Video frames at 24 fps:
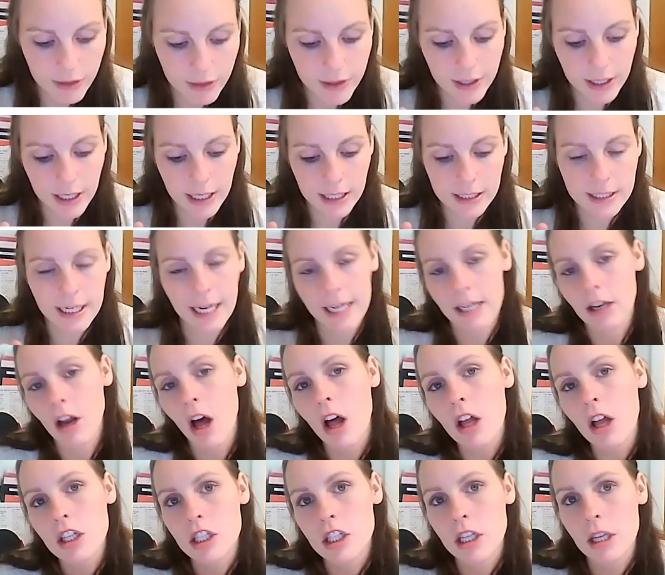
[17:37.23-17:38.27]
the
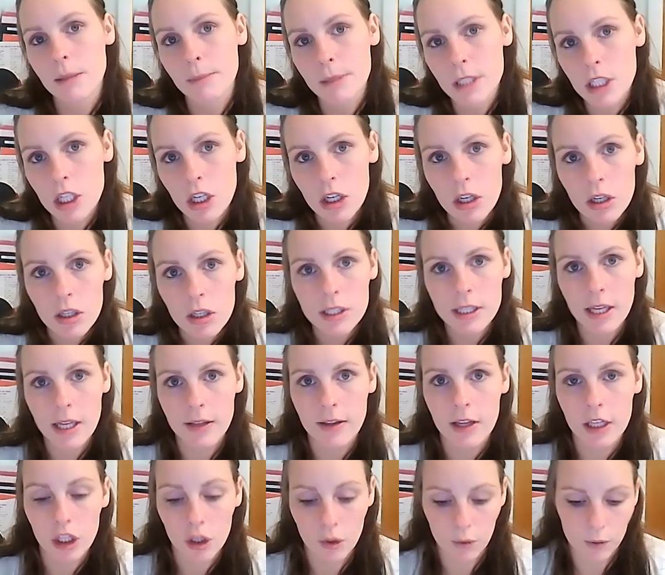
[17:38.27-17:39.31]
technology and the materials that
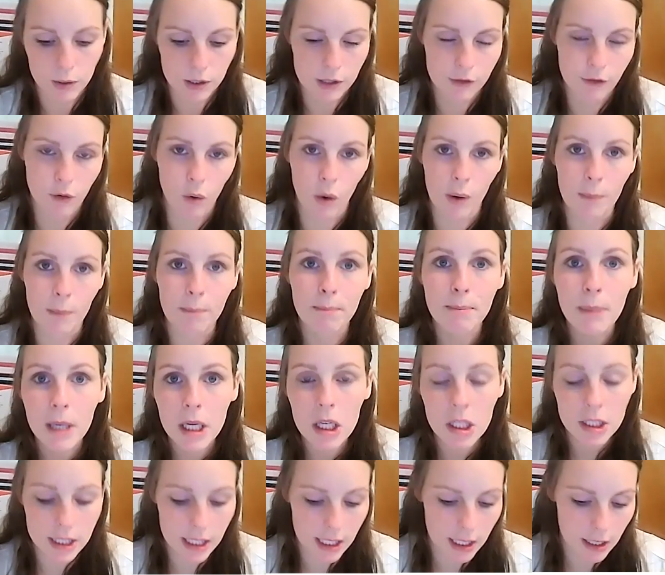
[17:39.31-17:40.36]
they use for
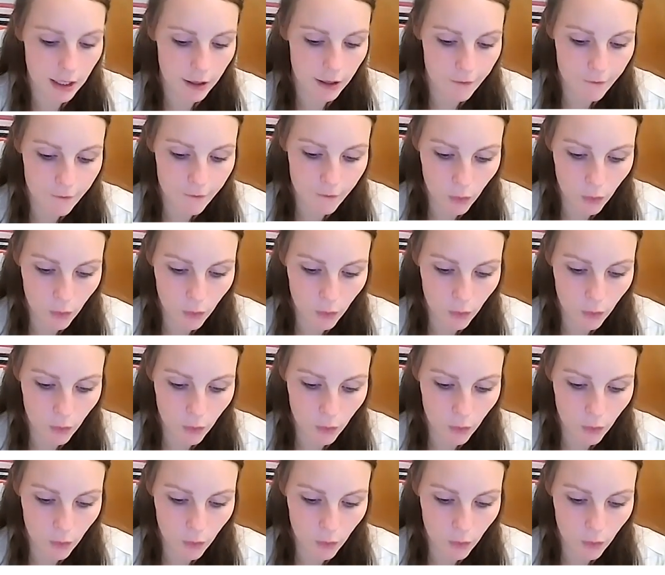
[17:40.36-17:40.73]
building,